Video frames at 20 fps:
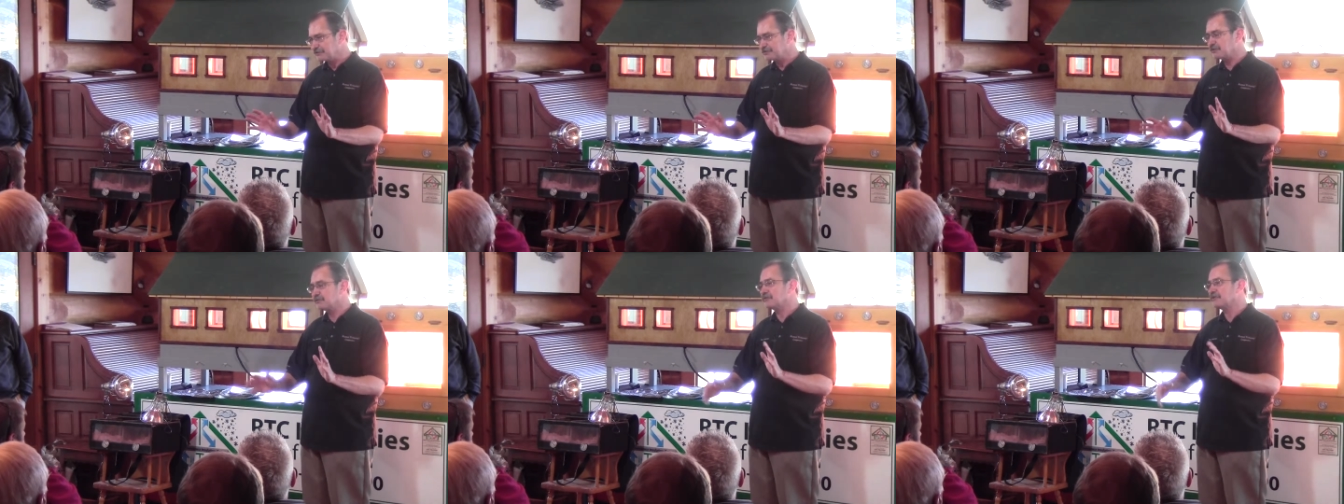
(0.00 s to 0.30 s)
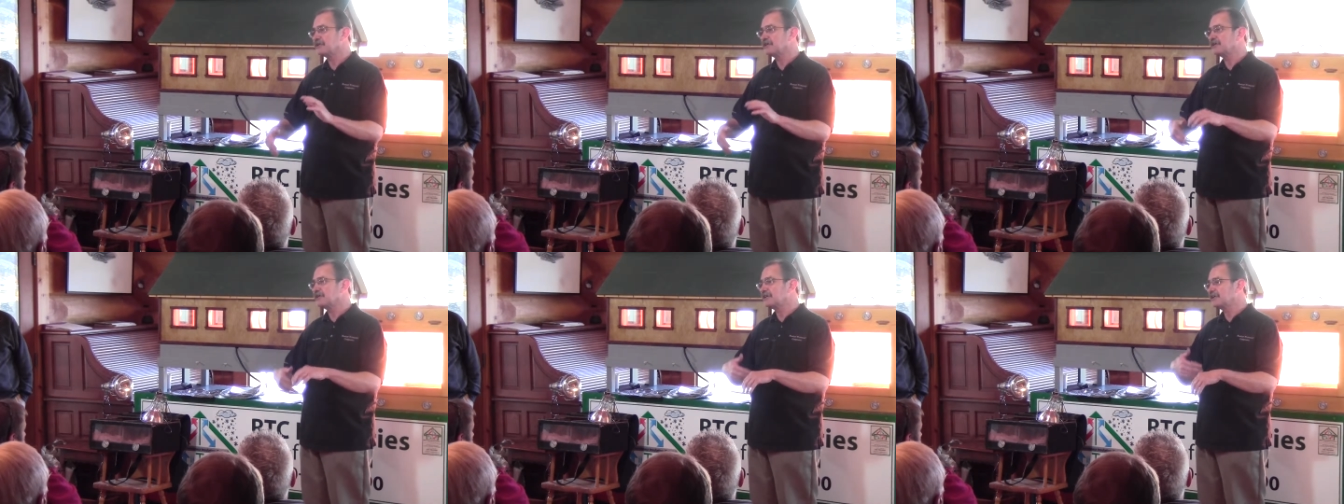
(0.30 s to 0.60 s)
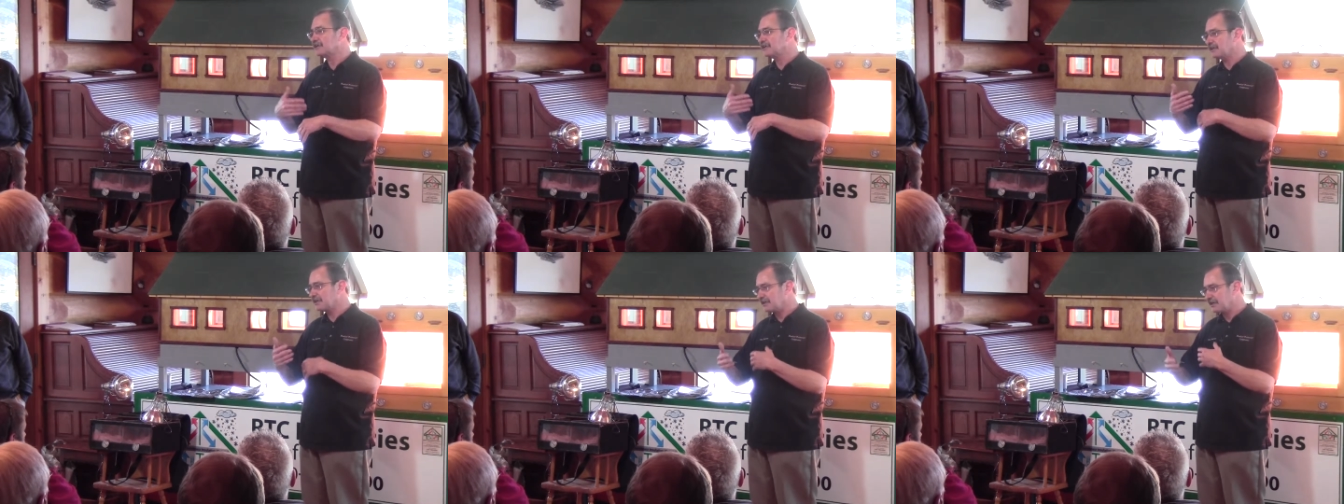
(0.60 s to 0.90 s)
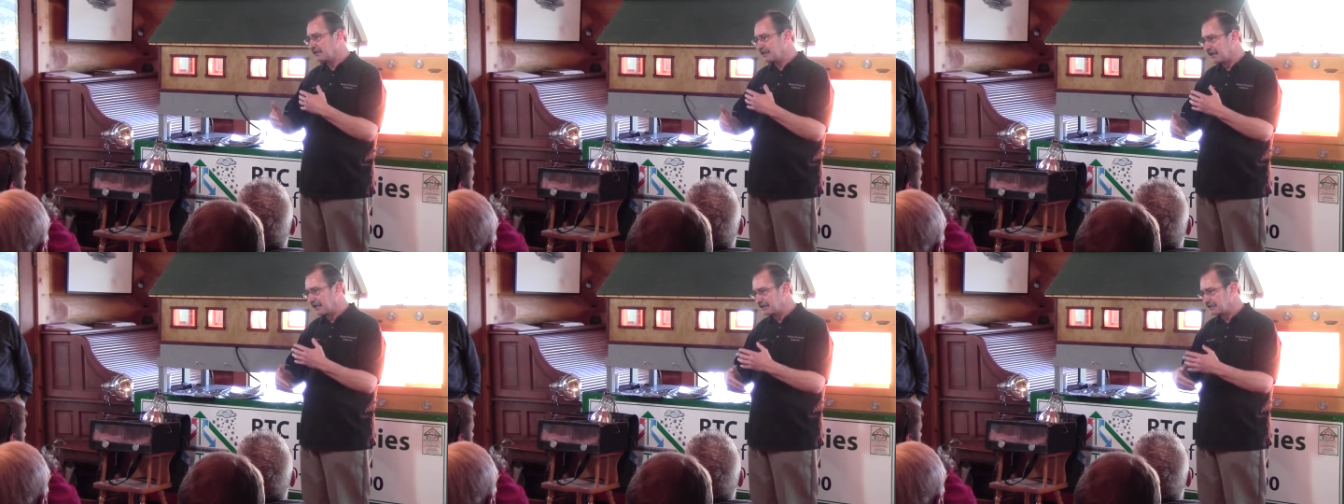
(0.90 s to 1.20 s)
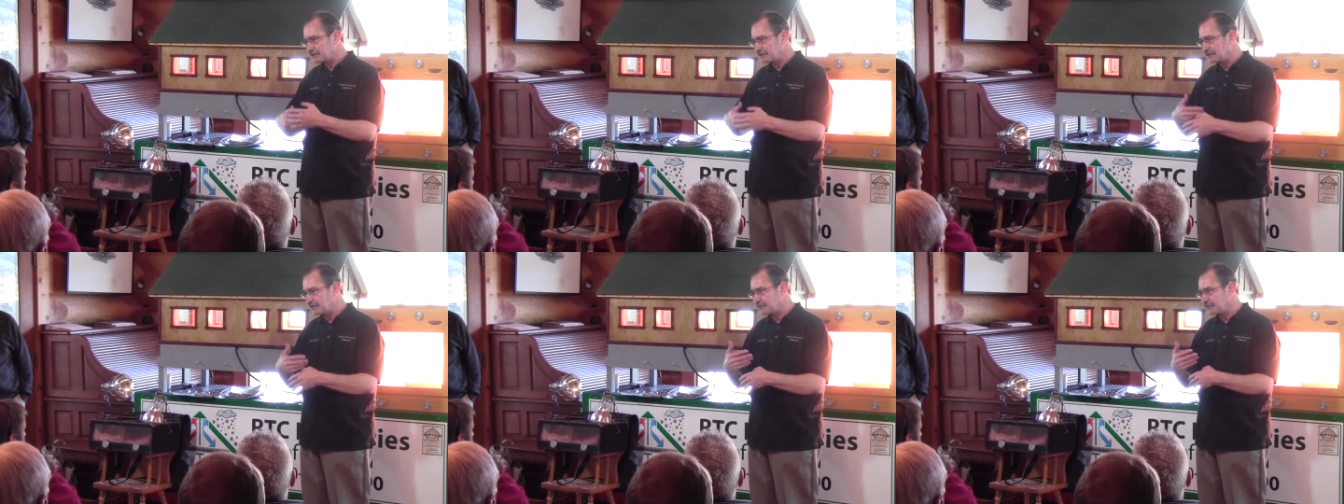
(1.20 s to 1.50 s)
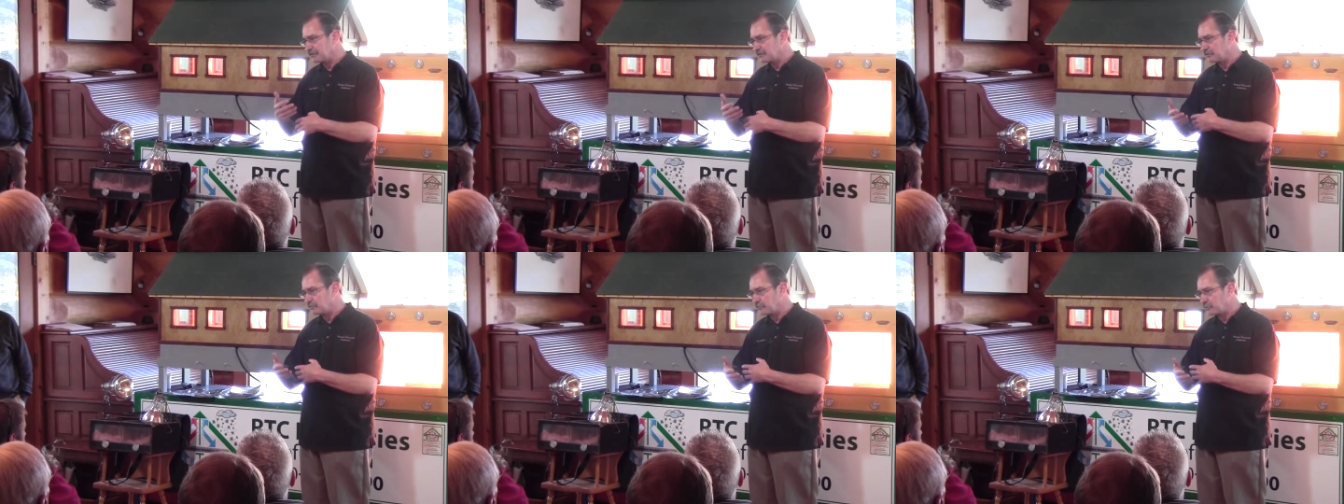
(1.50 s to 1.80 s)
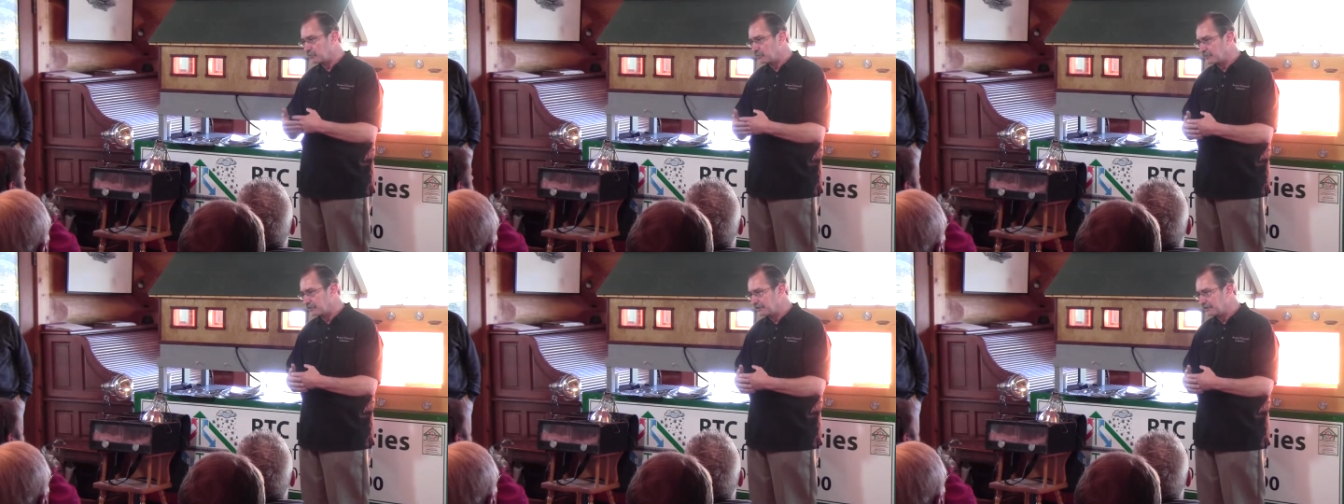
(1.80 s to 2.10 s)
so it, it, it actually will
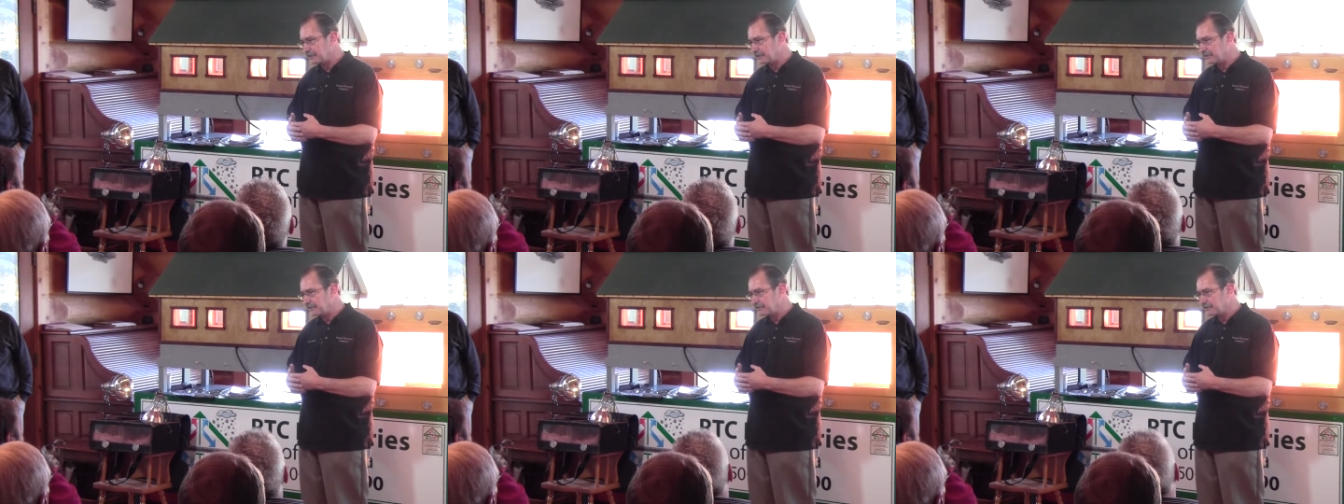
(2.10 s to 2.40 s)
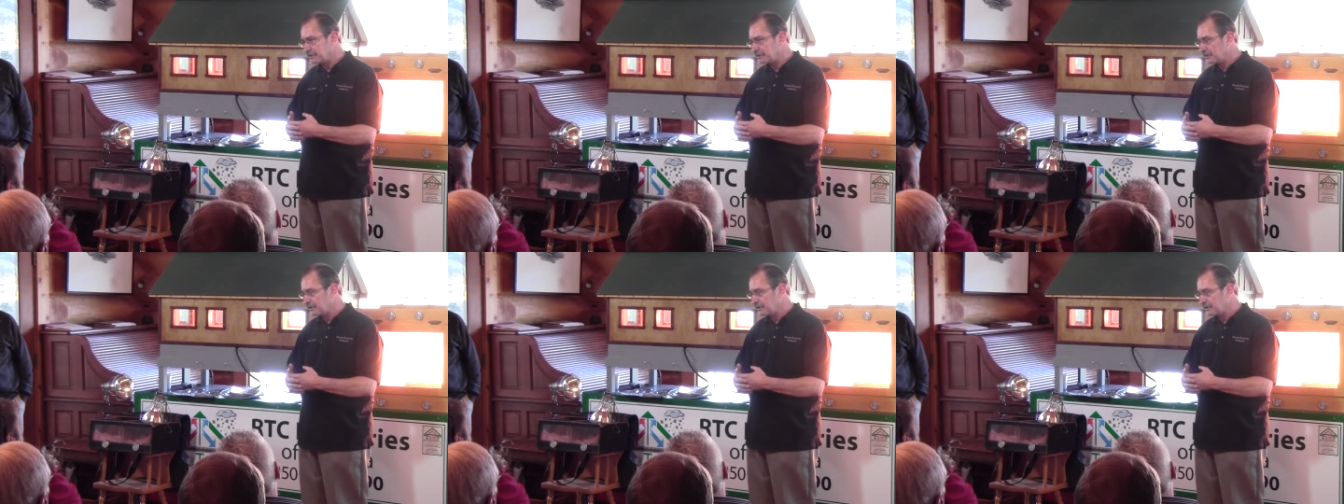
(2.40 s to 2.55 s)
breathe.